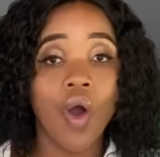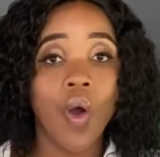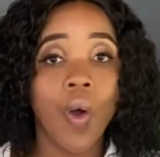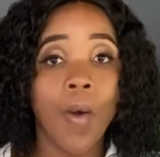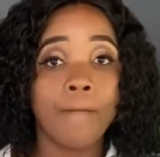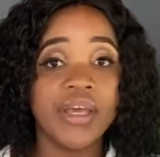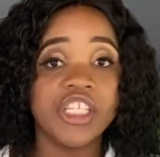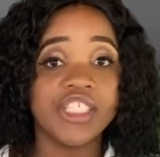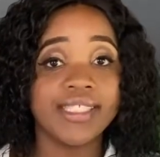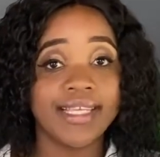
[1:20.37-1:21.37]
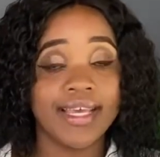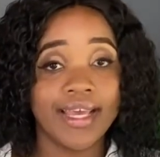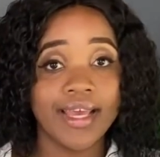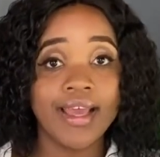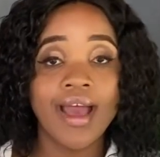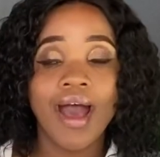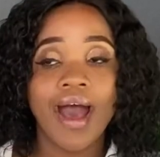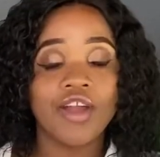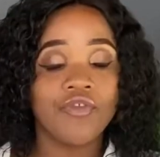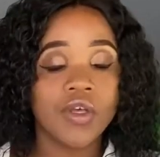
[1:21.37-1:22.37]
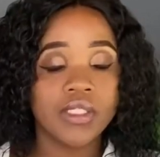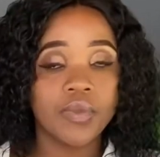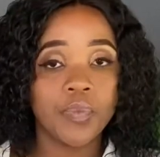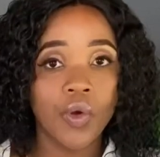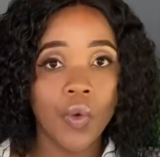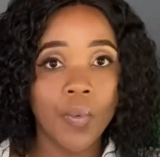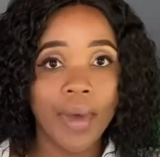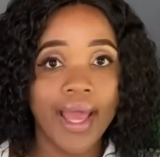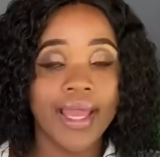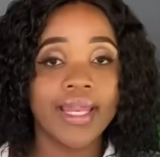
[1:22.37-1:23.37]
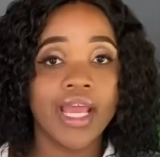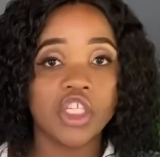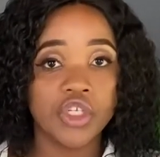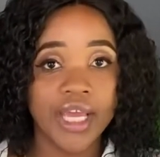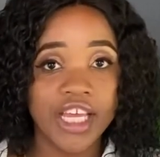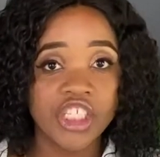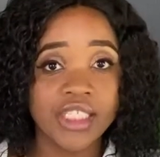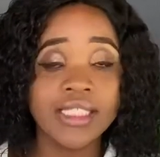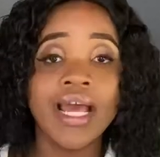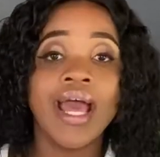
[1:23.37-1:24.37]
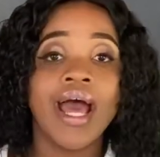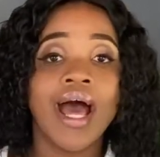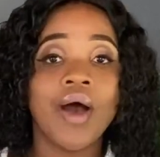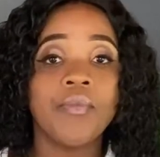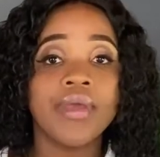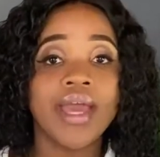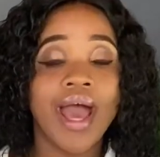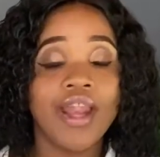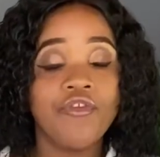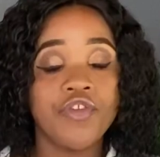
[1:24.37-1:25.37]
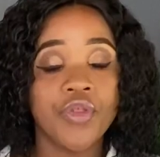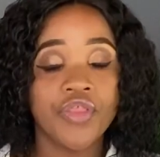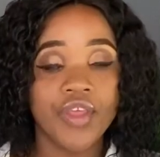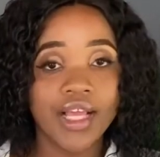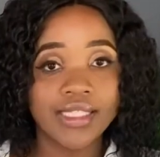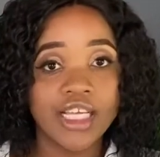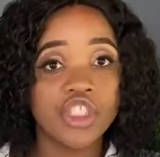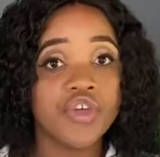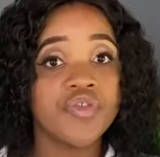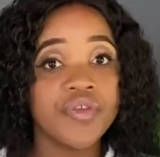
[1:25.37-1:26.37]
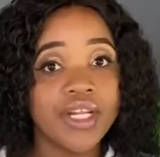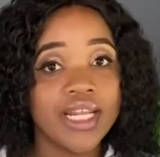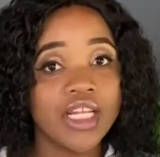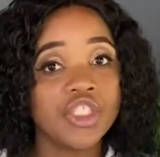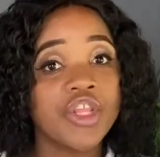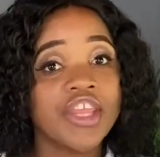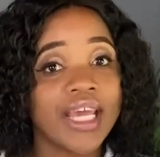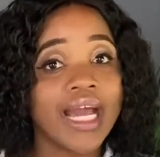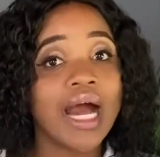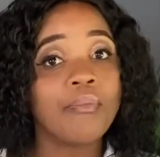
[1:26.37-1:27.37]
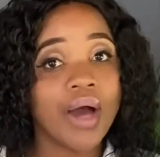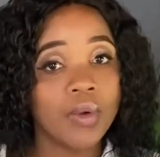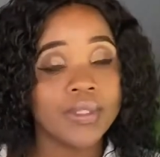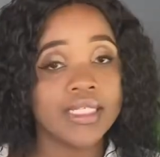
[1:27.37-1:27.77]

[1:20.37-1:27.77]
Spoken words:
or PGCE, Advanced Diploma in Education, here are a few things that you really need to think about.